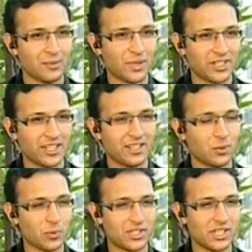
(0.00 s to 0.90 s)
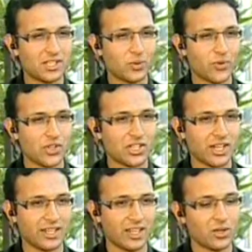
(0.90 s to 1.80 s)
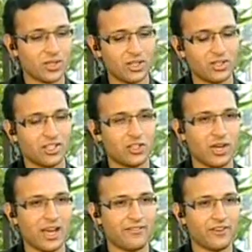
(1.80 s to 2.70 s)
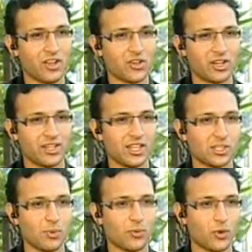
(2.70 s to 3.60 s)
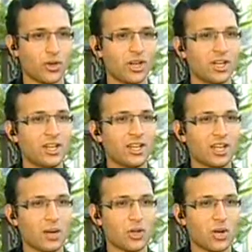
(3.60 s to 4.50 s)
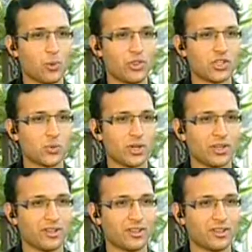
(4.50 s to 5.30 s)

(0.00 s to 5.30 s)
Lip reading: But was this your first idea, or did you have other ideas before coming up with this one?